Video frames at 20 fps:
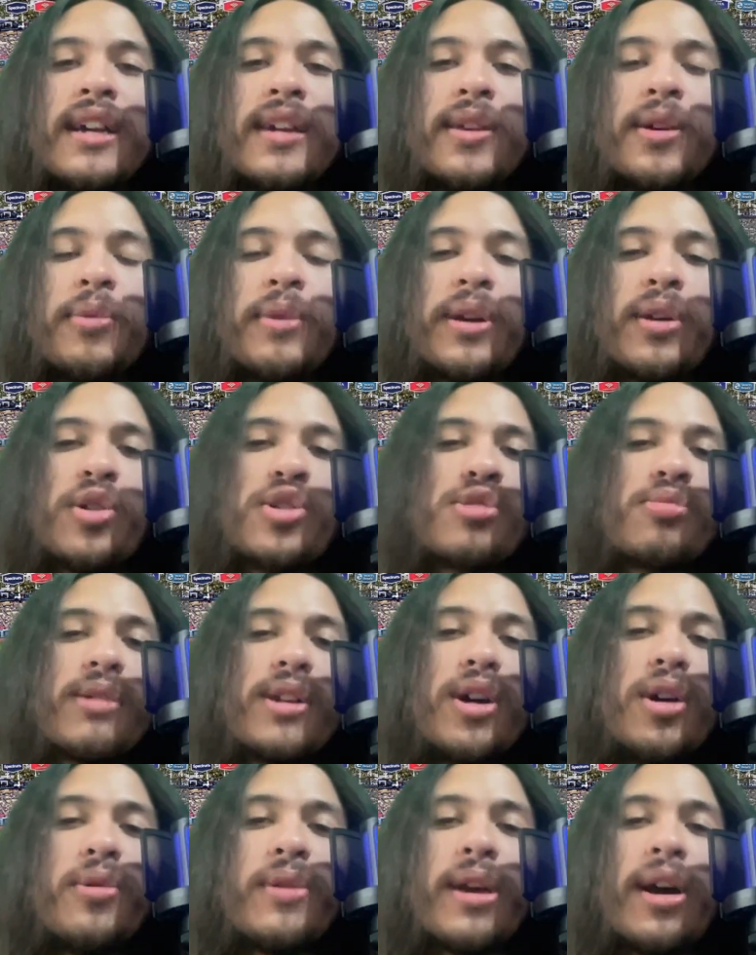Of course, we
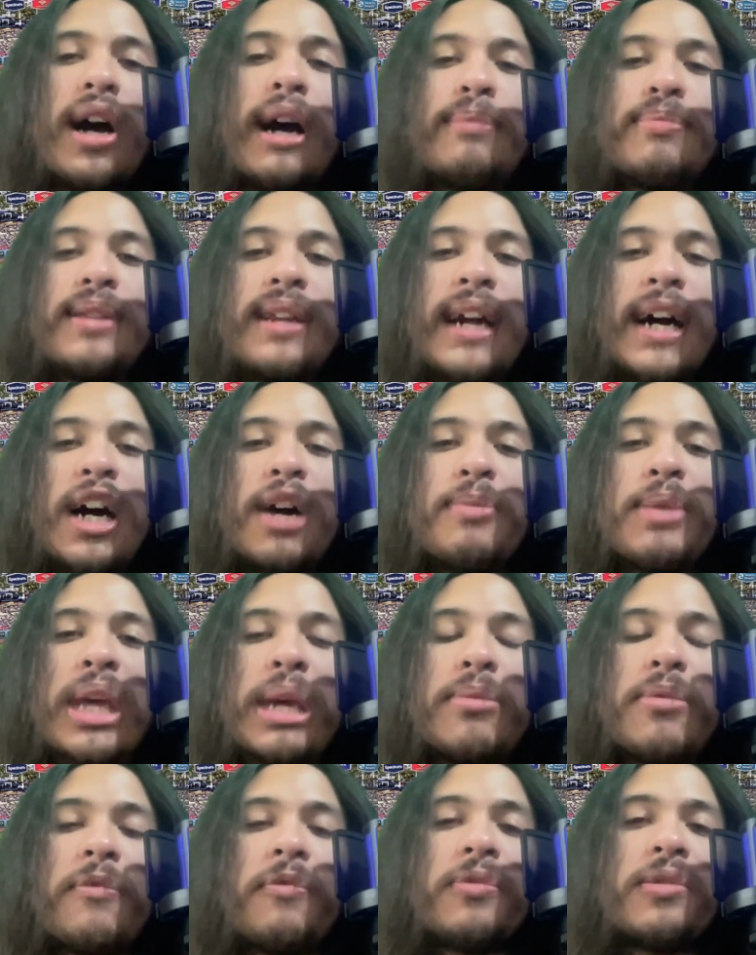know he opted out,
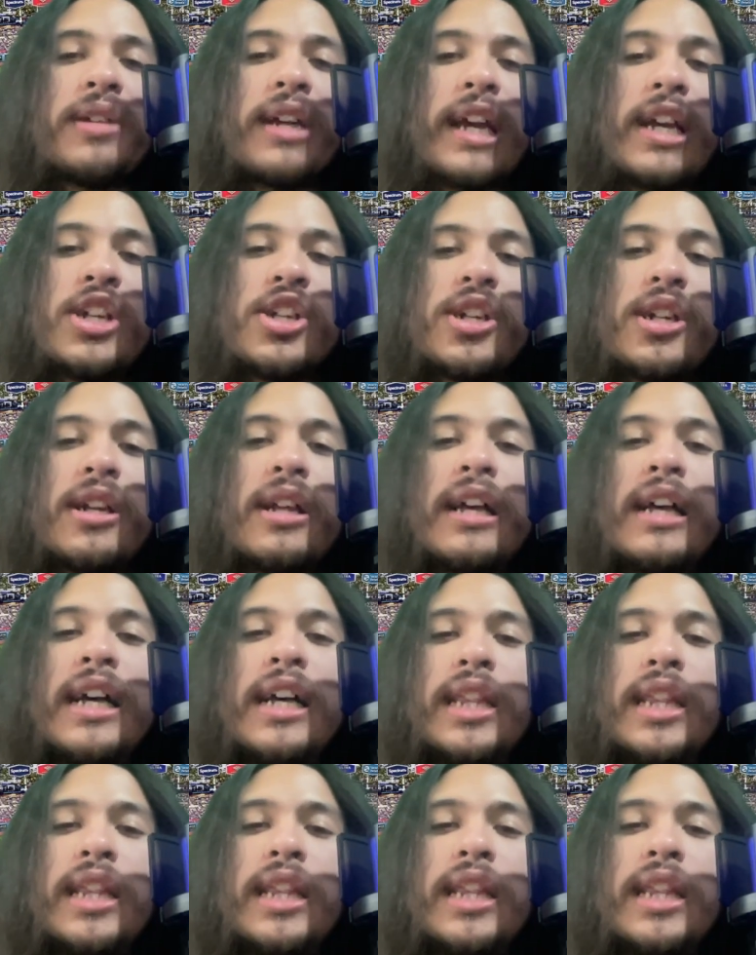became a free agent.